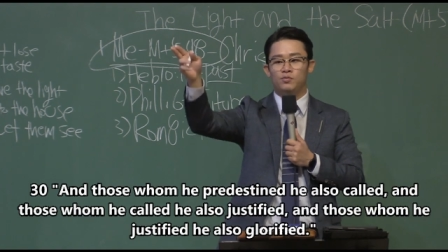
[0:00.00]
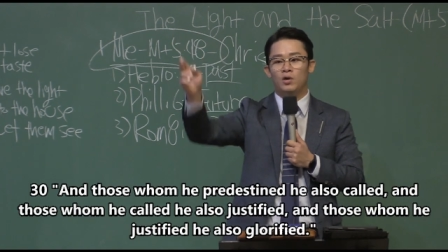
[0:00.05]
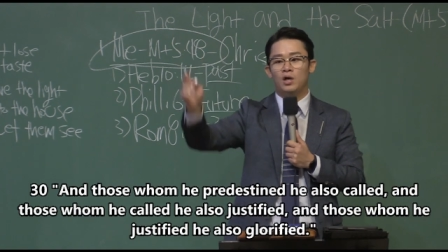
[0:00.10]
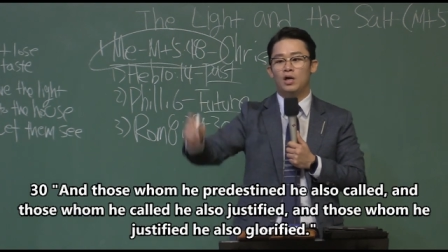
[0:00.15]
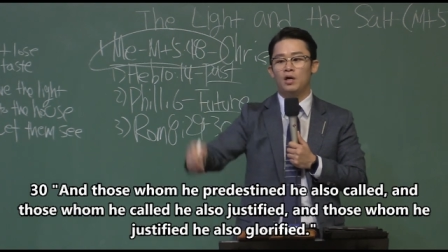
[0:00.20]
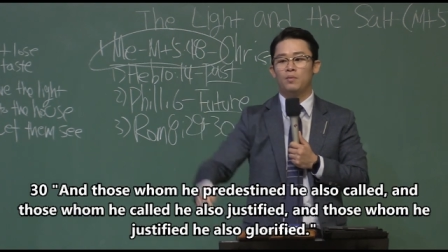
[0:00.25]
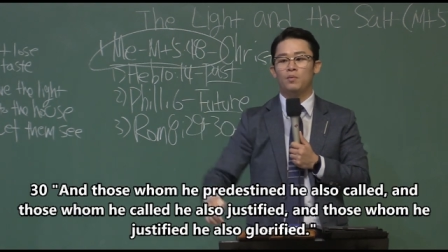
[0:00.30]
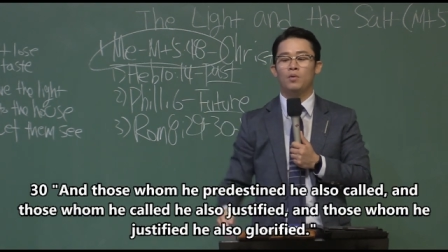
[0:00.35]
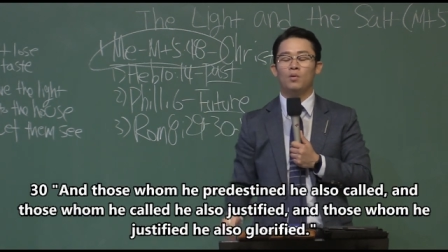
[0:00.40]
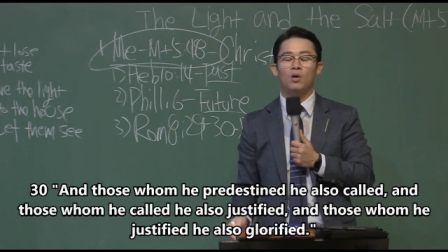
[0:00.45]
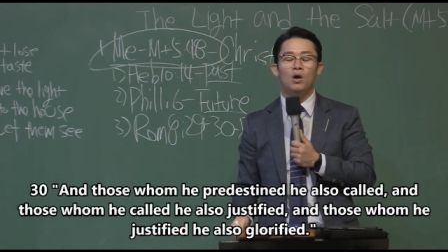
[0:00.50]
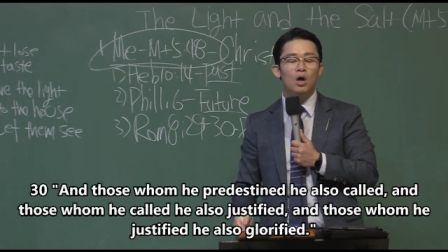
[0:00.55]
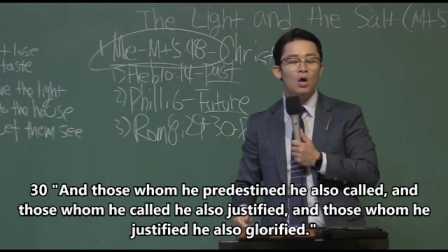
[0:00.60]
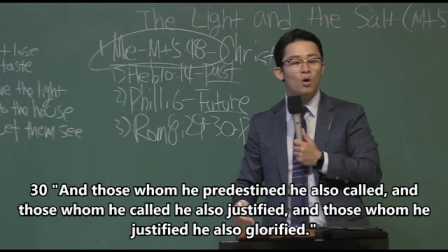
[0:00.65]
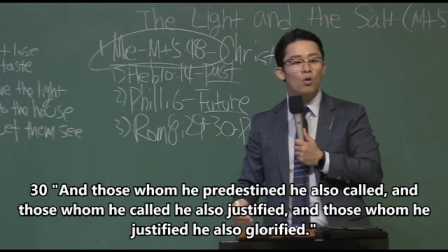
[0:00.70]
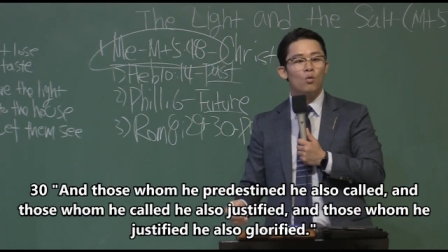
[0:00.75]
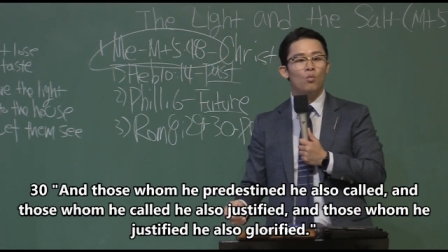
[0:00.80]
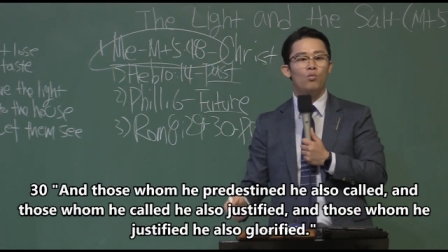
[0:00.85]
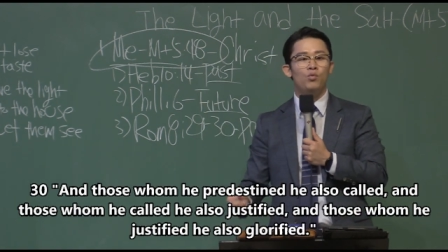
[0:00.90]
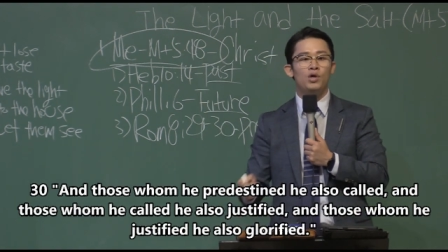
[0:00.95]
whatever
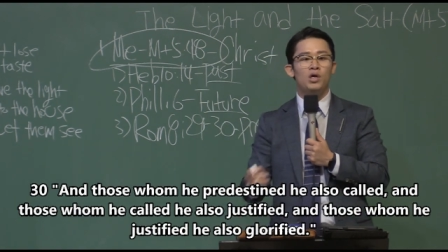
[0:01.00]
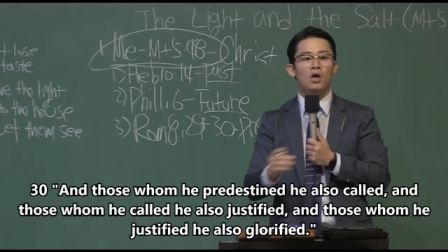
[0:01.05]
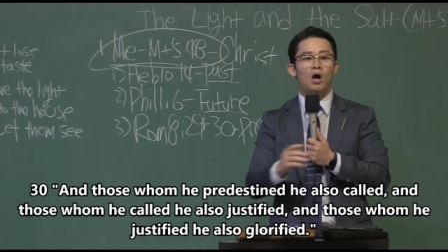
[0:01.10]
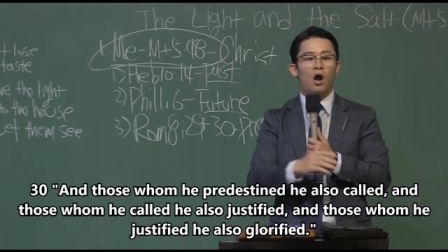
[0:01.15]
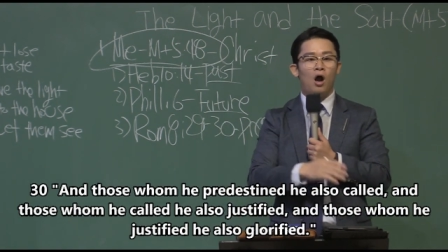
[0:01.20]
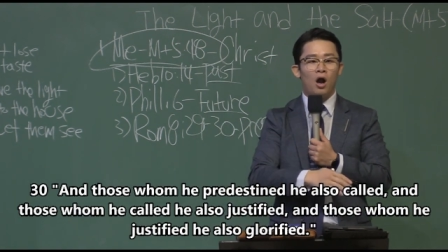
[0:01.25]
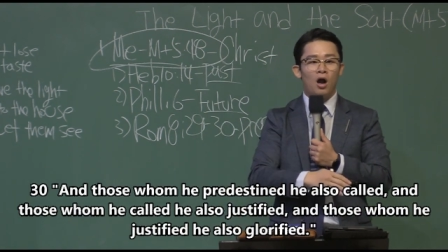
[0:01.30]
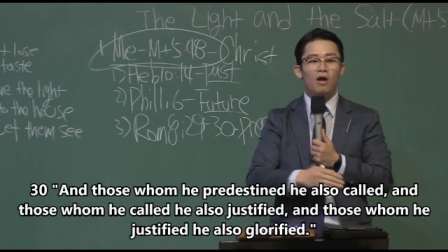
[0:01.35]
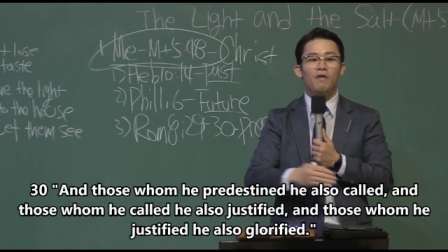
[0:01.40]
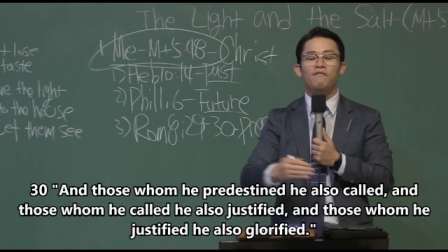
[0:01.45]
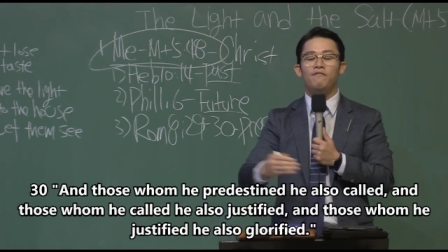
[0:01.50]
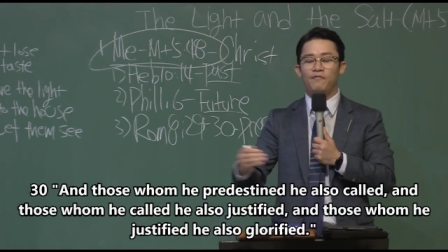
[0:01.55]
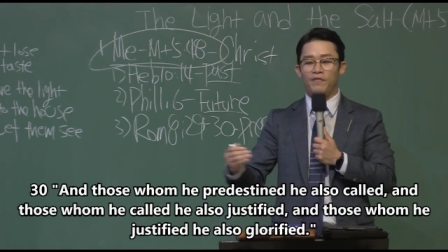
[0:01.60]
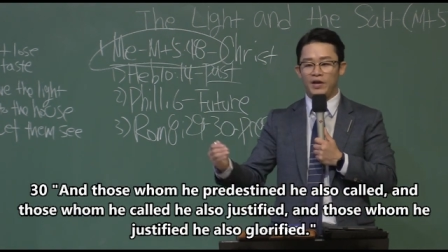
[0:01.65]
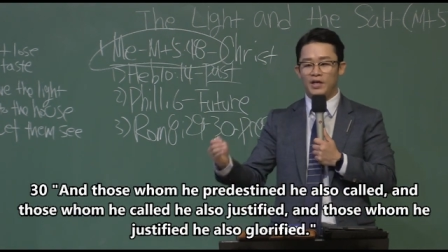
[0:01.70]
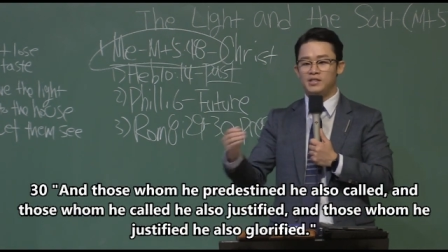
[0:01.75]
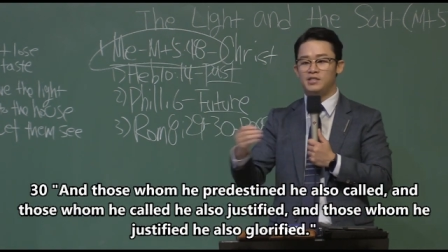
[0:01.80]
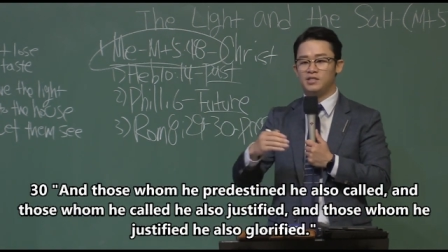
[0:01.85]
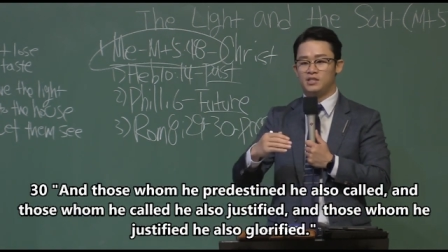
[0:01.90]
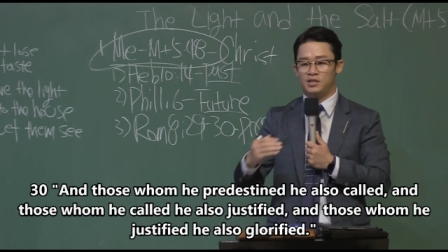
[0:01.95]
we are
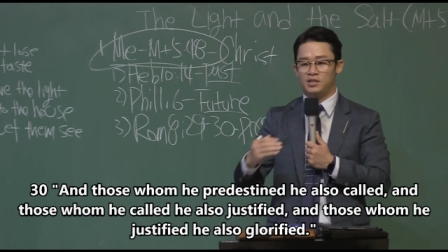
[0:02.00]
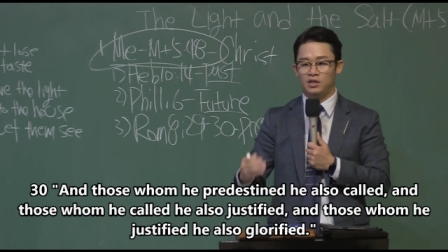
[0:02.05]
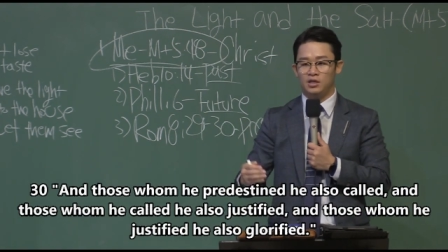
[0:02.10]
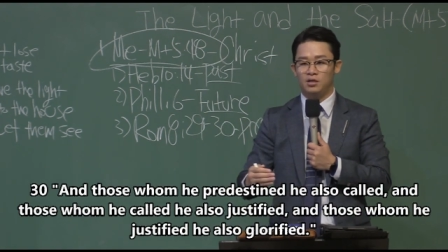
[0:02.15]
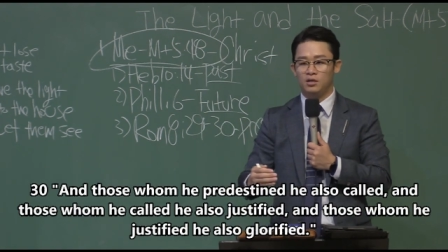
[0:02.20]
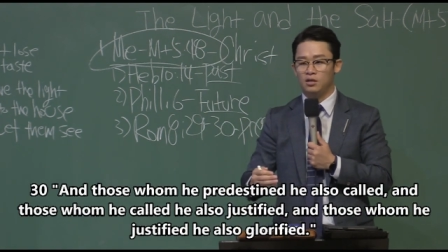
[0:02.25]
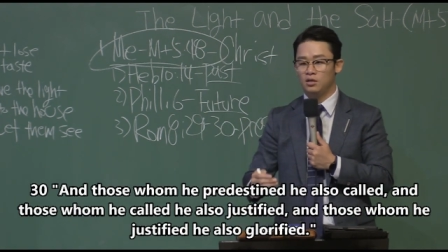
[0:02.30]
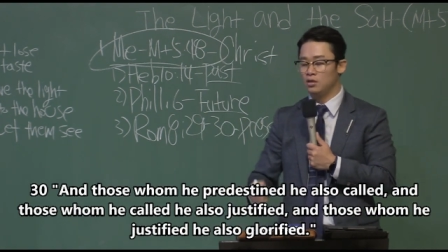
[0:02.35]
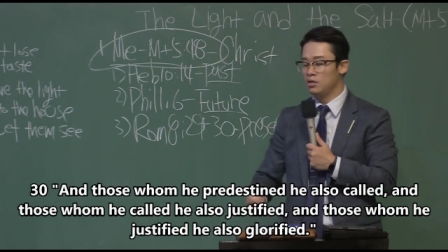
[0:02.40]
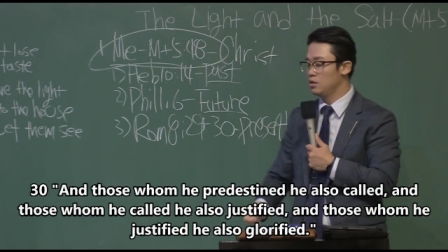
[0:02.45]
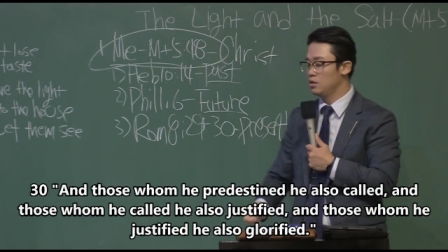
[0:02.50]
facing,